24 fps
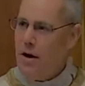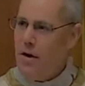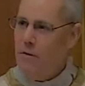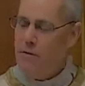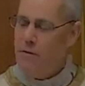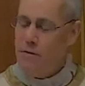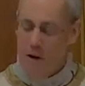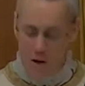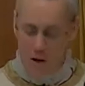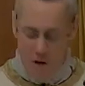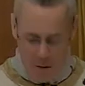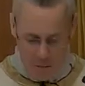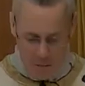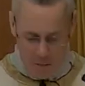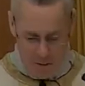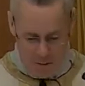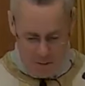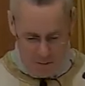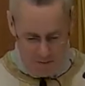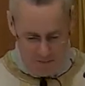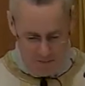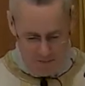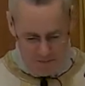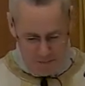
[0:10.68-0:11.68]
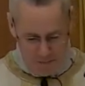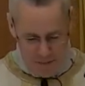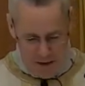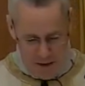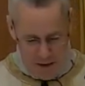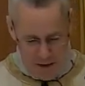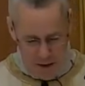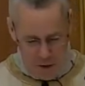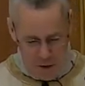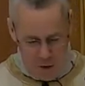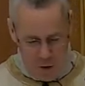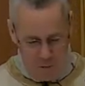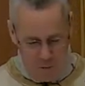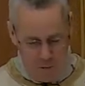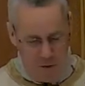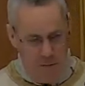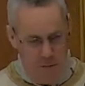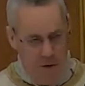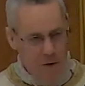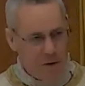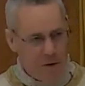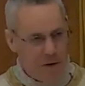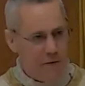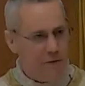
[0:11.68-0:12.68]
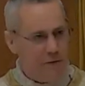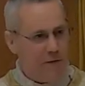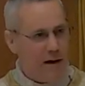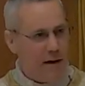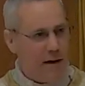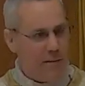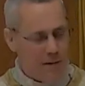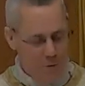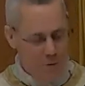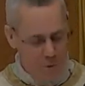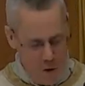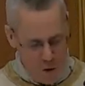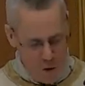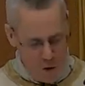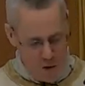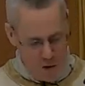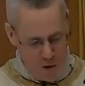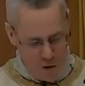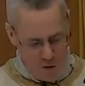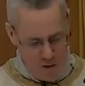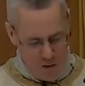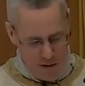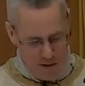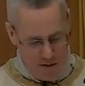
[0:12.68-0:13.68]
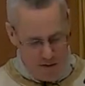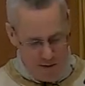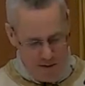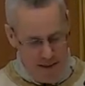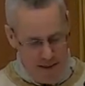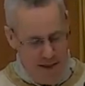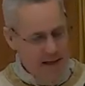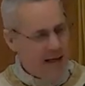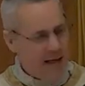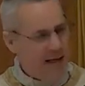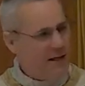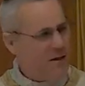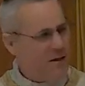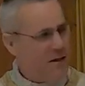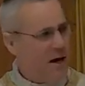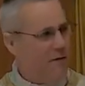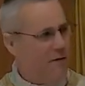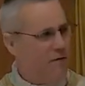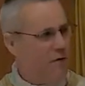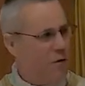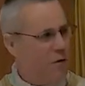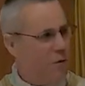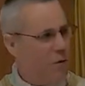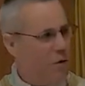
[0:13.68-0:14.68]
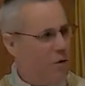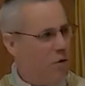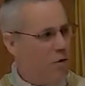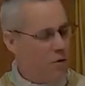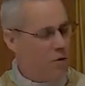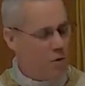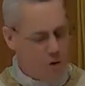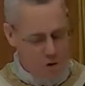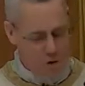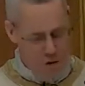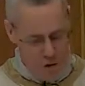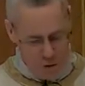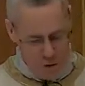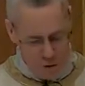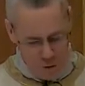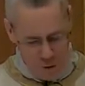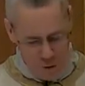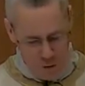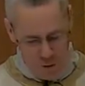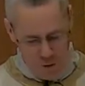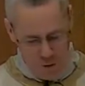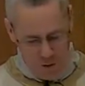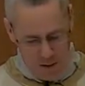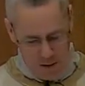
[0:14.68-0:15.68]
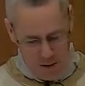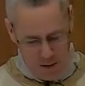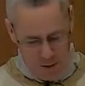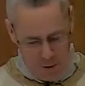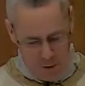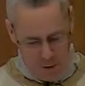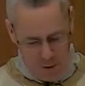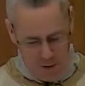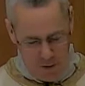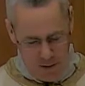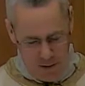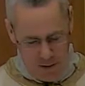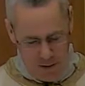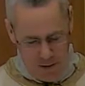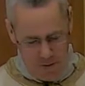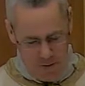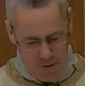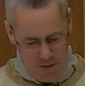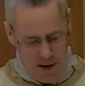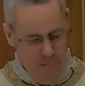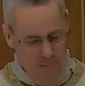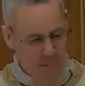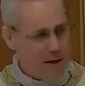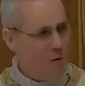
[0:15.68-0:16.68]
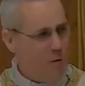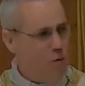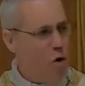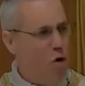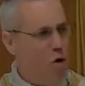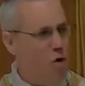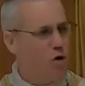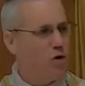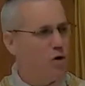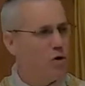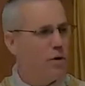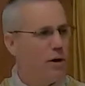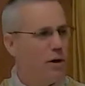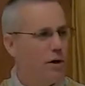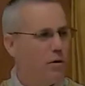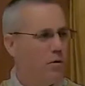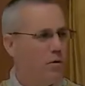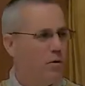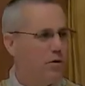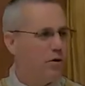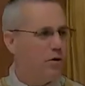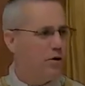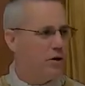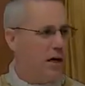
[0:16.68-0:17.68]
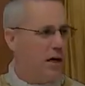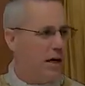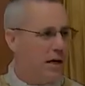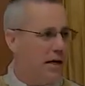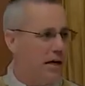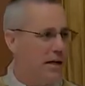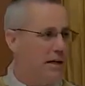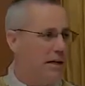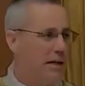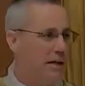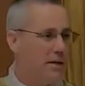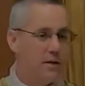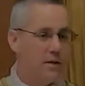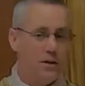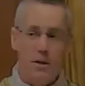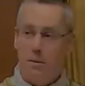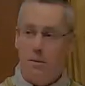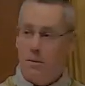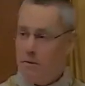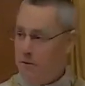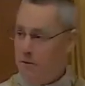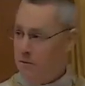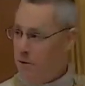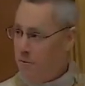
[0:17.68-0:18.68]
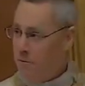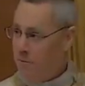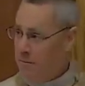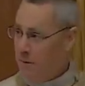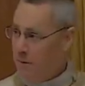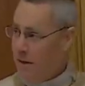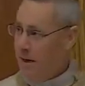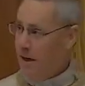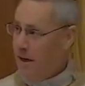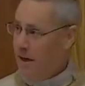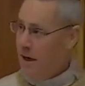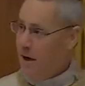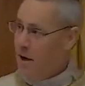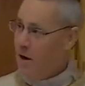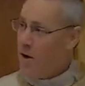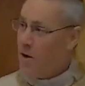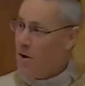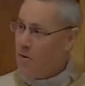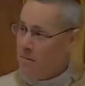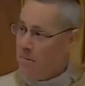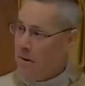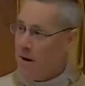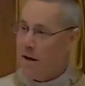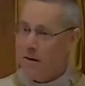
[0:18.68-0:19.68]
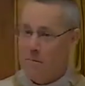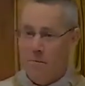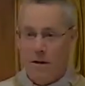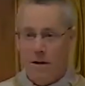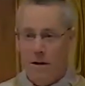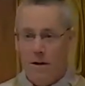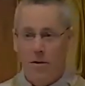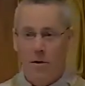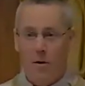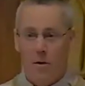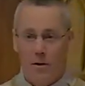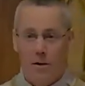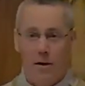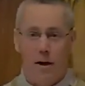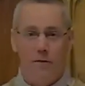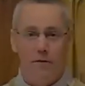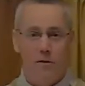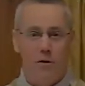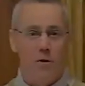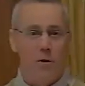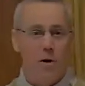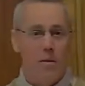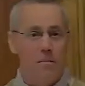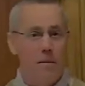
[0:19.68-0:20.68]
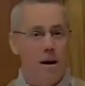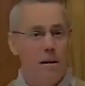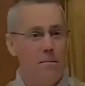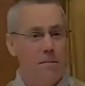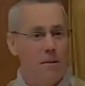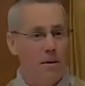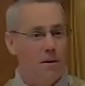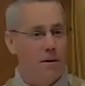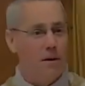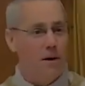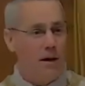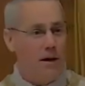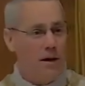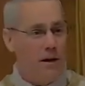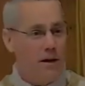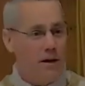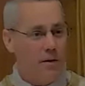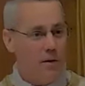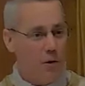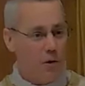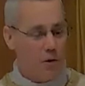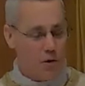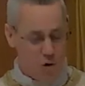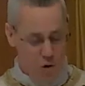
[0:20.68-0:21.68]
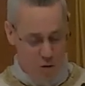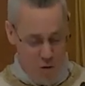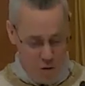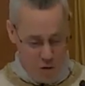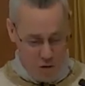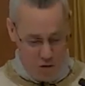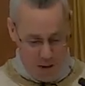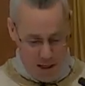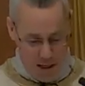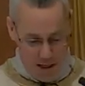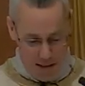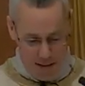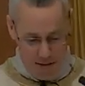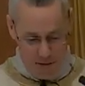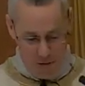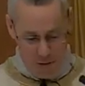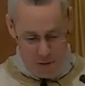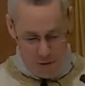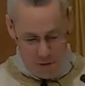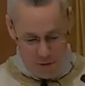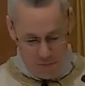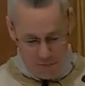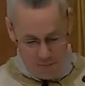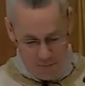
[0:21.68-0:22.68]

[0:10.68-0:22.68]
venerable, who promoted the family rosary in the decades after World War II through his family rosary crusade. And some of you here may be old enough to remember those crusades.